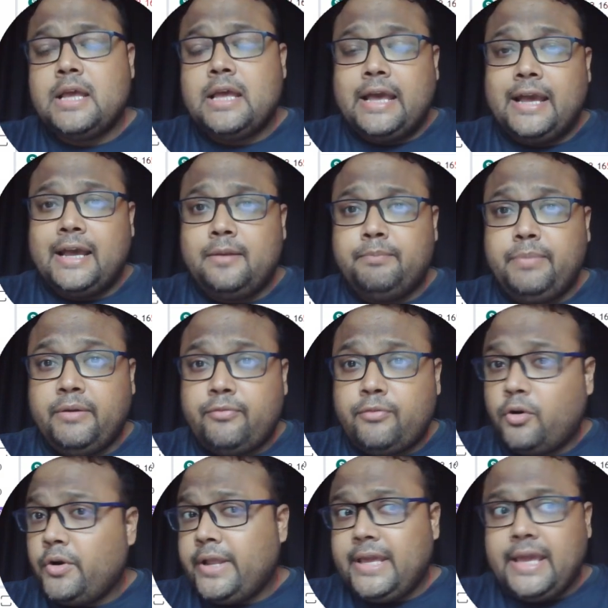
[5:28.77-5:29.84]
And
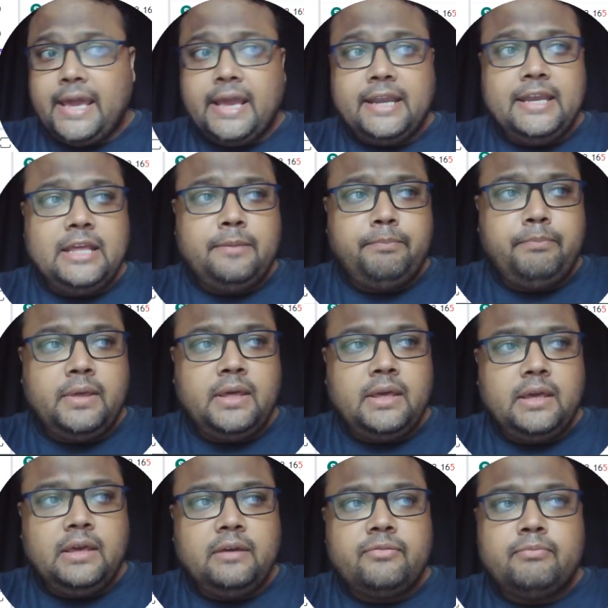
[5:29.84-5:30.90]
before the
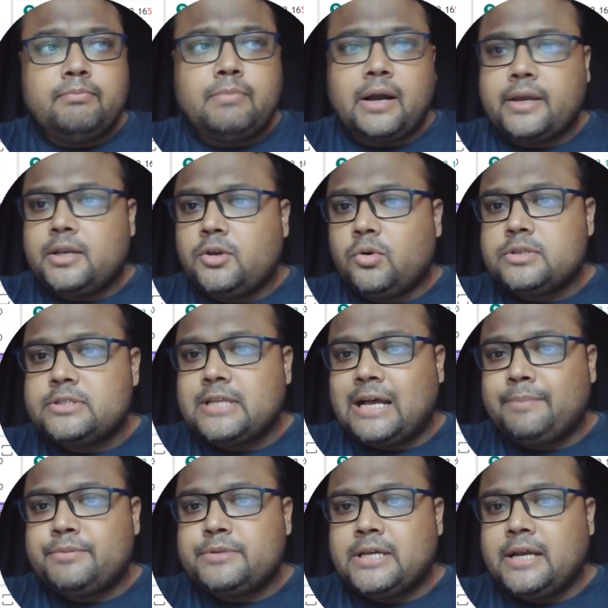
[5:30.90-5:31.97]
ADP, if market goes
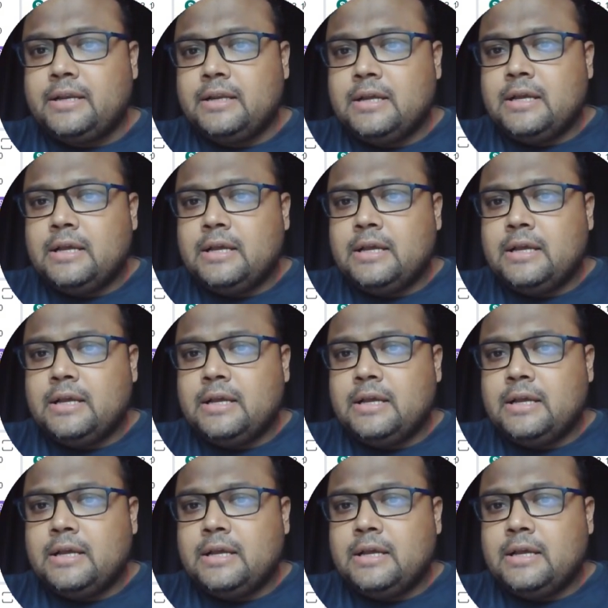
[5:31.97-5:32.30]
upside,